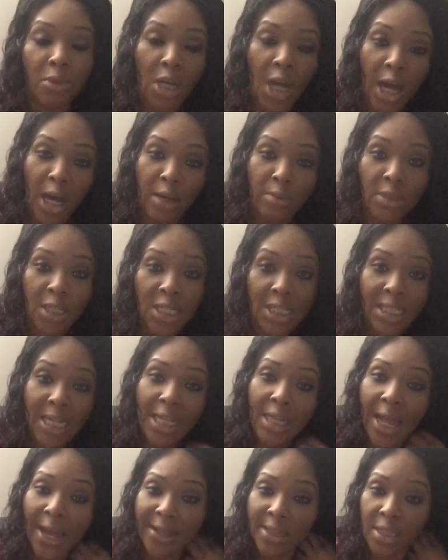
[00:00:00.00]
because they
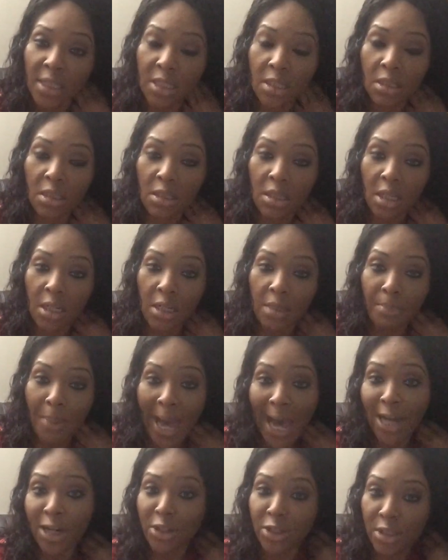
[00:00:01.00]
like the
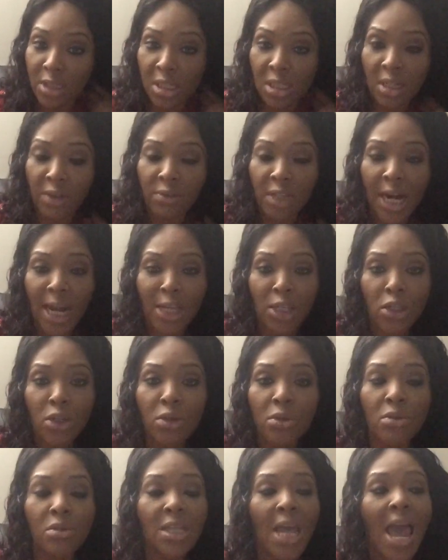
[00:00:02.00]
patterns and stuff that I
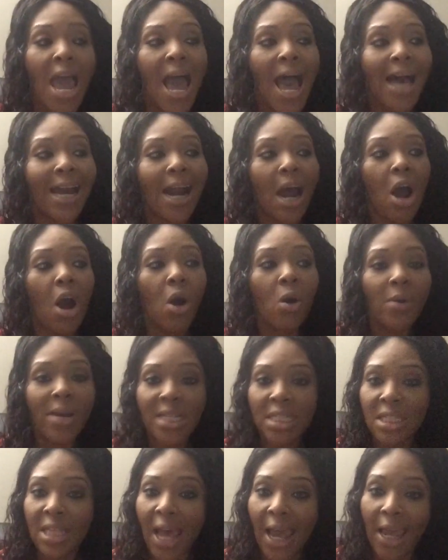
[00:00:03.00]
use. And I
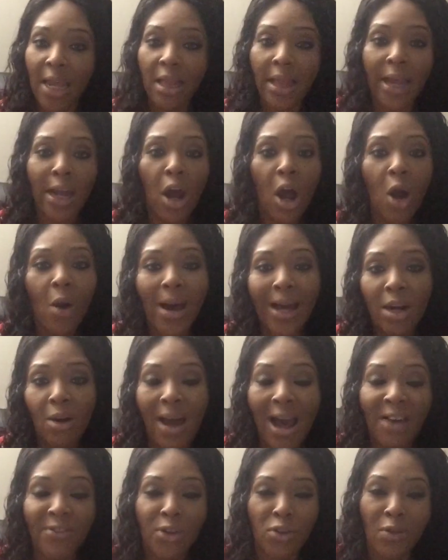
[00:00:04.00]
always say like, oh, I don't
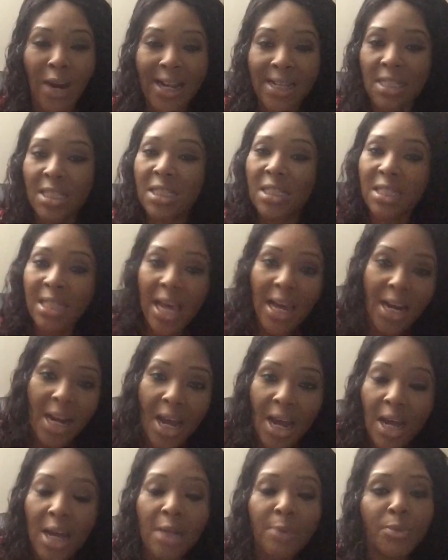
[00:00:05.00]
have the right
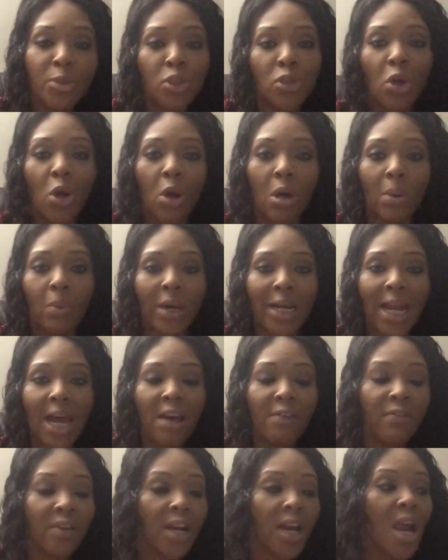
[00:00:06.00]
setup, and
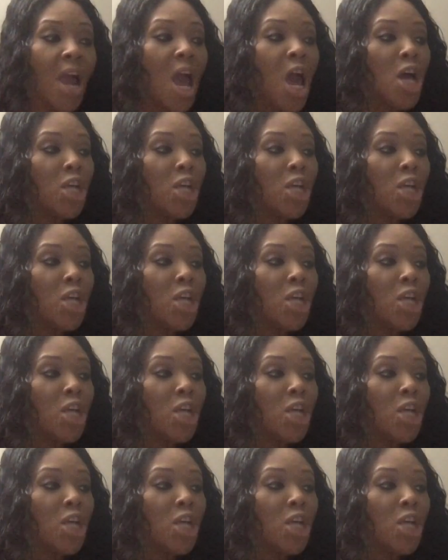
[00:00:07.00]
whatever.